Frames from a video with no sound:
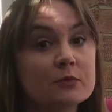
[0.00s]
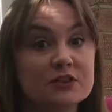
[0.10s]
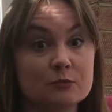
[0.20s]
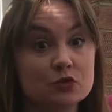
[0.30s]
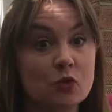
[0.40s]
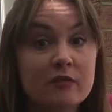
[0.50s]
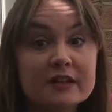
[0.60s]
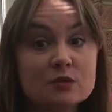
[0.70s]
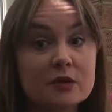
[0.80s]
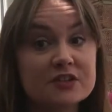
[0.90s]
with some
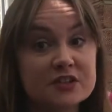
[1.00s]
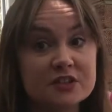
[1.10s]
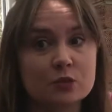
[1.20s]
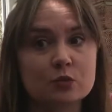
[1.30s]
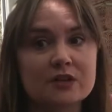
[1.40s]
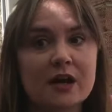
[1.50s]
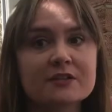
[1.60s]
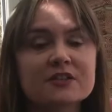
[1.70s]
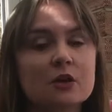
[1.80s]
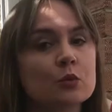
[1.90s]
drawings once this is all
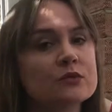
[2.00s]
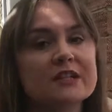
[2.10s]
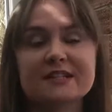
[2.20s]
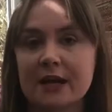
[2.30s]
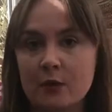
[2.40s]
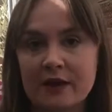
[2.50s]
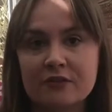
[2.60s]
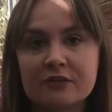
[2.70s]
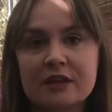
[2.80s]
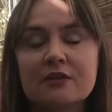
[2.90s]
done, so we'll detail
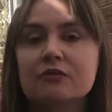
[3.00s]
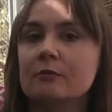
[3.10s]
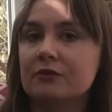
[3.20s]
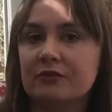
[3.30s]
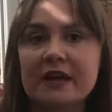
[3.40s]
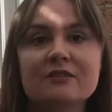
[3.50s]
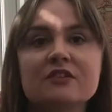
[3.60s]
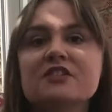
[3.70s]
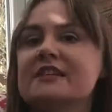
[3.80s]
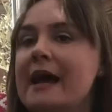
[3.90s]
everything from the
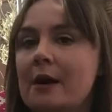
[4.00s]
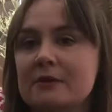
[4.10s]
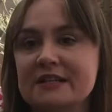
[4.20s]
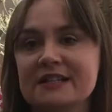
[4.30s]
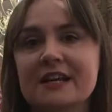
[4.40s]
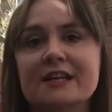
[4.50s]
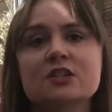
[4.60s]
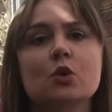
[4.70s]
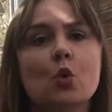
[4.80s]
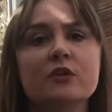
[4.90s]
flavours to how many tiers
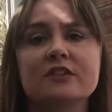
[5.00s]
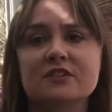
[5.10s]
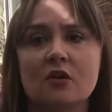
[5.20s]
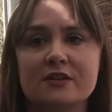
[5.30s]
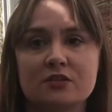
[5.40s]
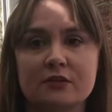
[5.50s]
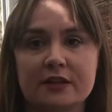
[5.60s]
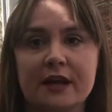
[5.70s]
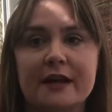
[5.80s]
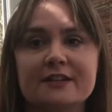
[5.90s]
and all the designs on the
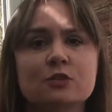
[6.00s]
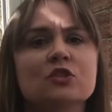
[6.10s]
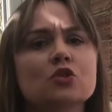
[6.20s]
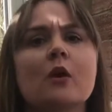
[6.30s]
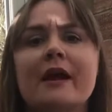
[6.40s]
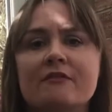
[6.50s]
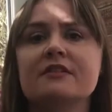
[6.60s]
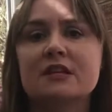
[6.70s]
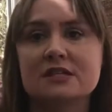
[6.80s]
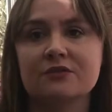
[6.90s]
cake to ensure
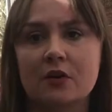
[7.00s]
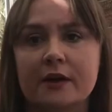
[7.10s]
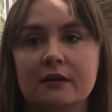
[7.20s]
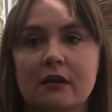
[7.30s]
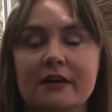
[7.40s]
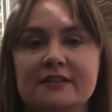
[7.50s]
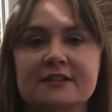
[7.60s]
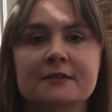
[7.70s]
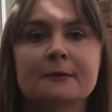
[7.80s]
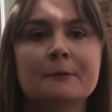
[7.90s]
everything is
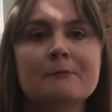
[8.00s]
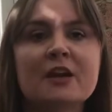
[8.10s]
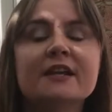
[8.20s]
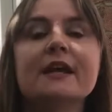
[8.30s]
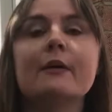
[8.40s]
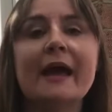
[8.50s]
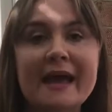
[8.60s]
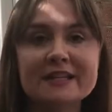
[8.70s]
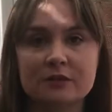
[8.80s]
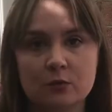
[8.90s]
finalised. Now,
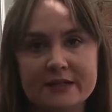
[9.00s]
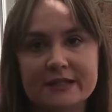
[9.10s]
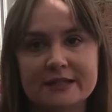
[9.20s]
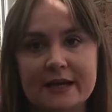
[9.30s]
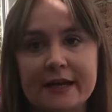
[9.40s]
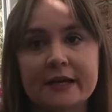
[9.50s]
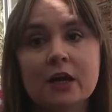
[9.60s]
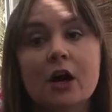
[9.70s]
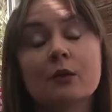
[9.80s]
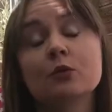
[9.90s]
ahead of the wedding day,
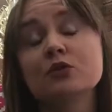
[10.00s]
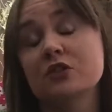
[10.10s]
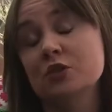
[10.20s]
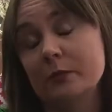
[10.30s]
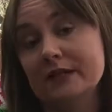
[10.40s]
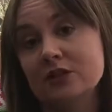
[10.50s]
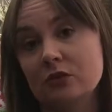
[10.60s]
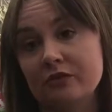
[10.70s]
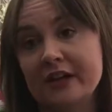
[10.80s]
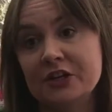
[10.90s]
I will also speak to
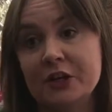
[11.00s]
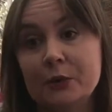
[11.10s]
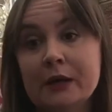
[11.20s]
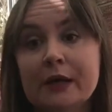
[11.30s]
your venue